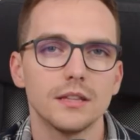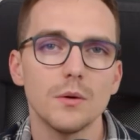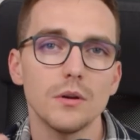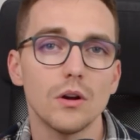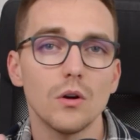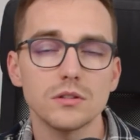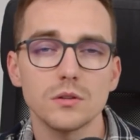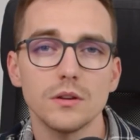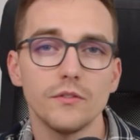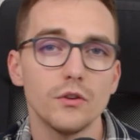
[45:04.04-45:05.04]
Now
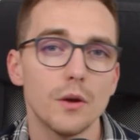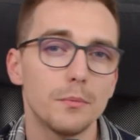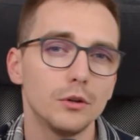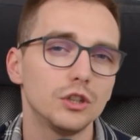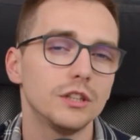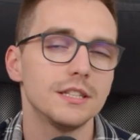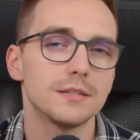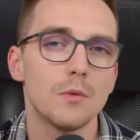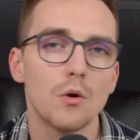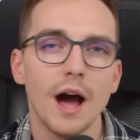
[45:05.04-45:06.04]
also, if you appreciate
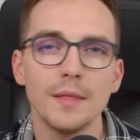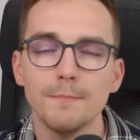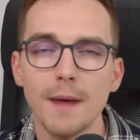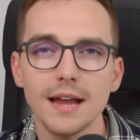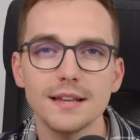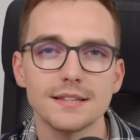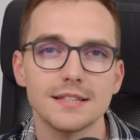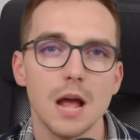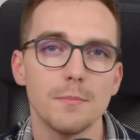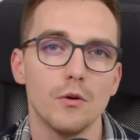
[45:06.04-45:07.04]
this more unbiased
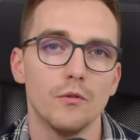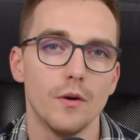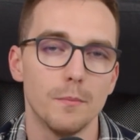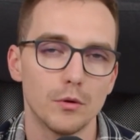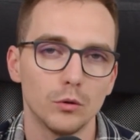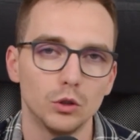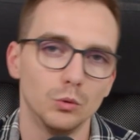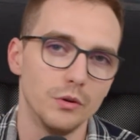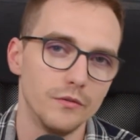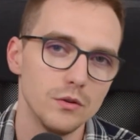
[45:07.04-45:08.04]
type of approach
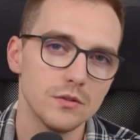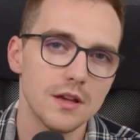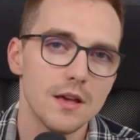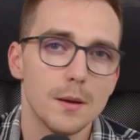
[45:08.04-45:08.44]
to reviews,